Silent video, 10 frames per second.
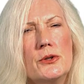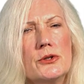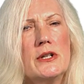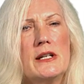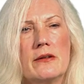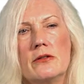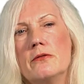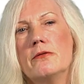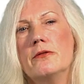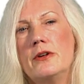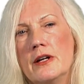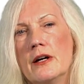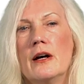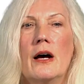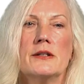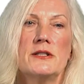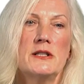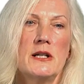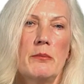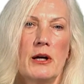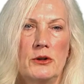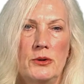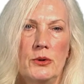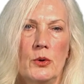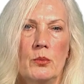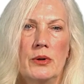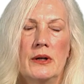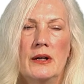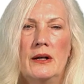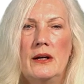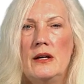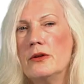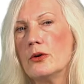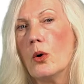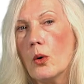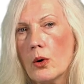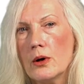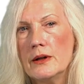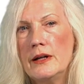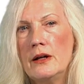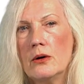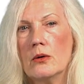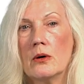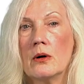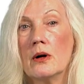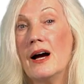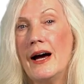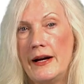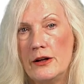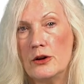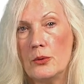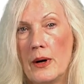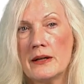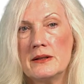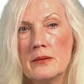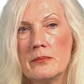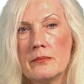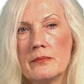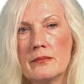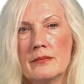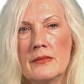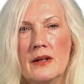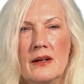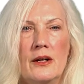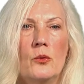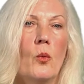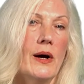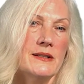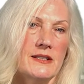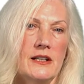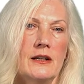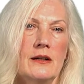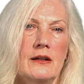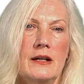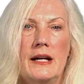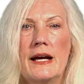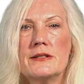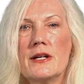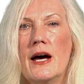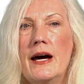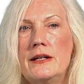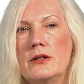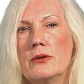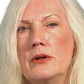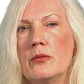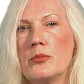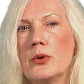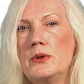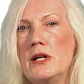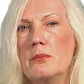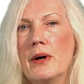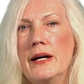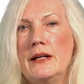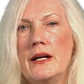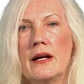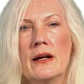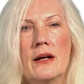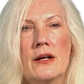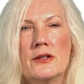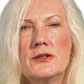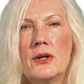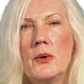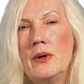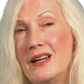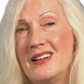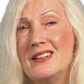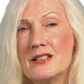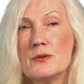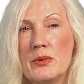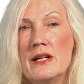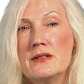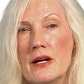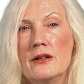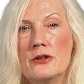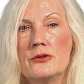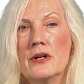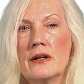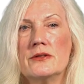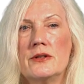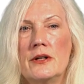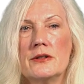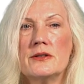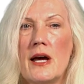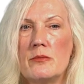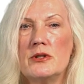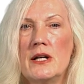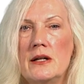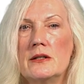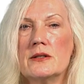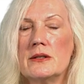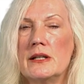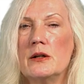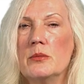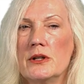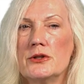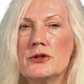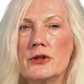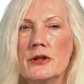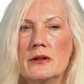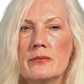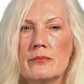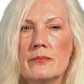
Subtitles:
usually given via a stomach tube, either orally or high in the rectum. Once in, it has a high degree of protein binding, so it can displace other drugs that are simultaneously administered.